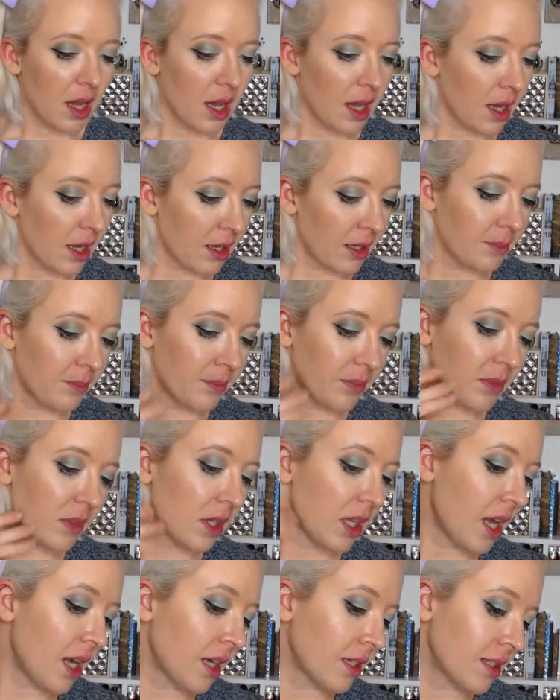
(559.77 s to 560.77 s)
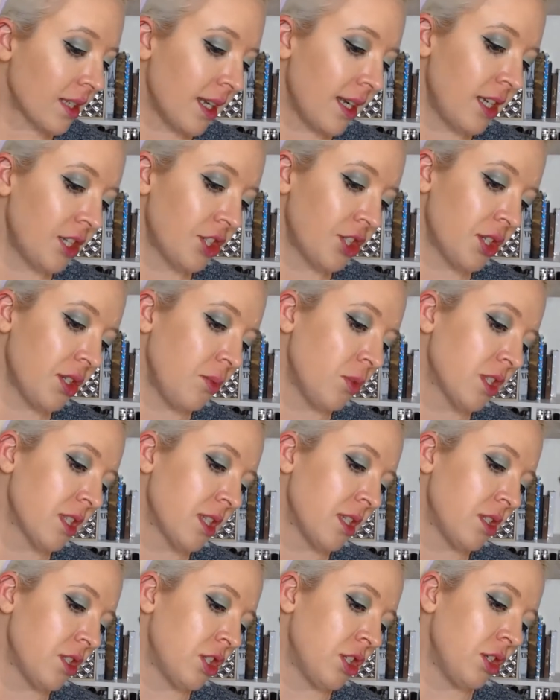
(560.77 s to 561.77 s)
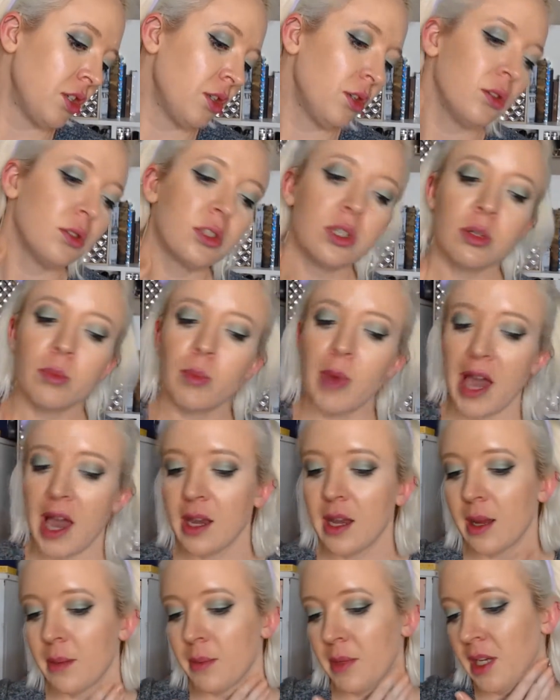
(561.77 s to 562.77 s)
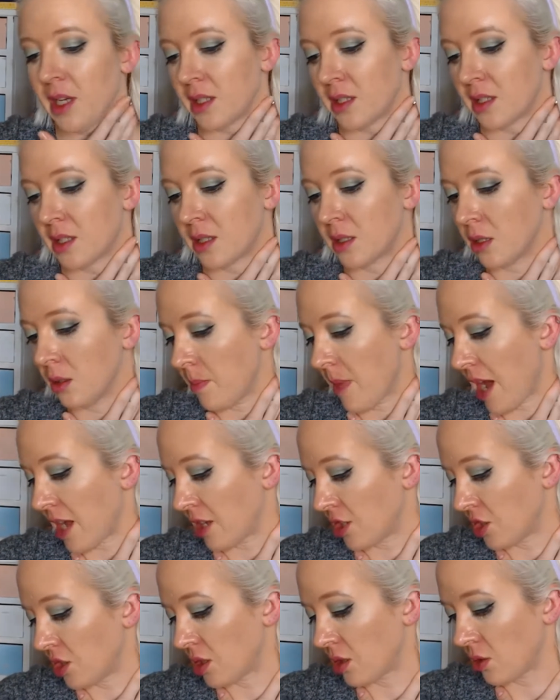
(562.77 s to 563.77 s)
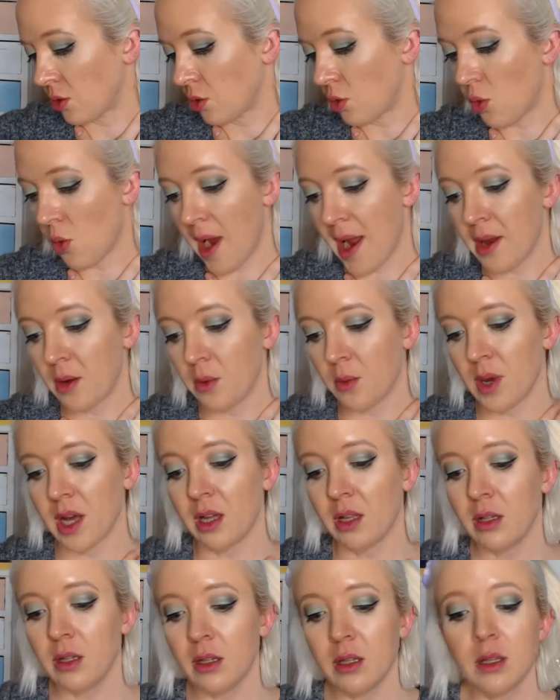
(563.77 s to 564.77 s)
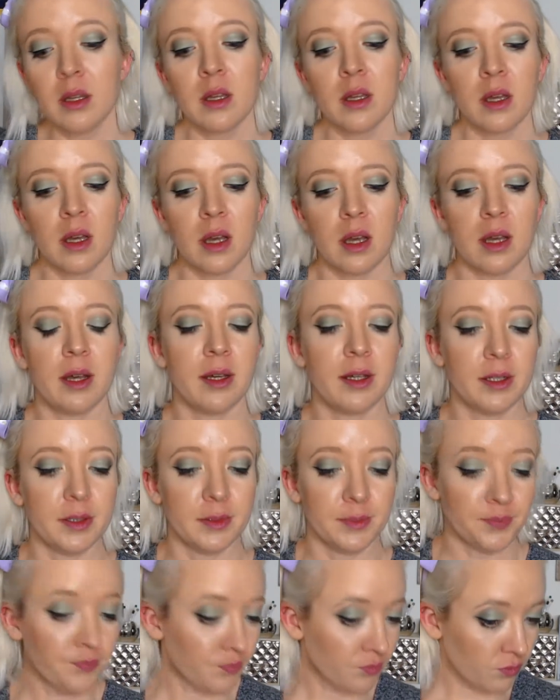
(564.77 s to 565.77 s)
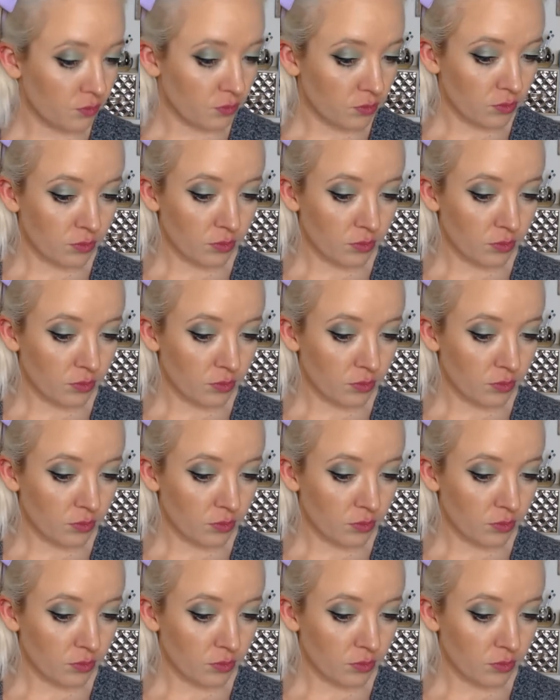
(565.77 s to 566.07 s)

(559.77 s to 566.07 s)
The oxidation wasn't too bad. I mean, it still matches quite well. And